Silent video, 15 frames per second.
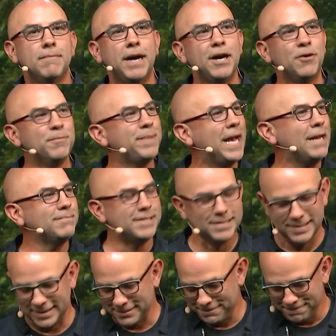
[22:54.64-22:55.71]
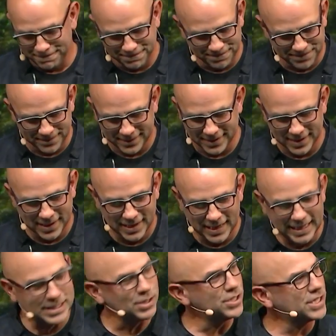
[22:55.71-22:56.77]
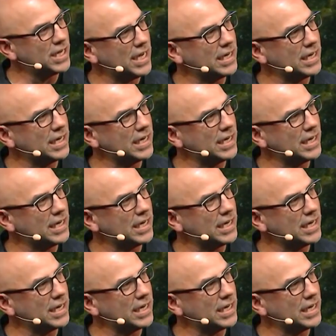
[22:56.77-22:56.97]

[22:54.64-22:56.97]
my own baptism. I told you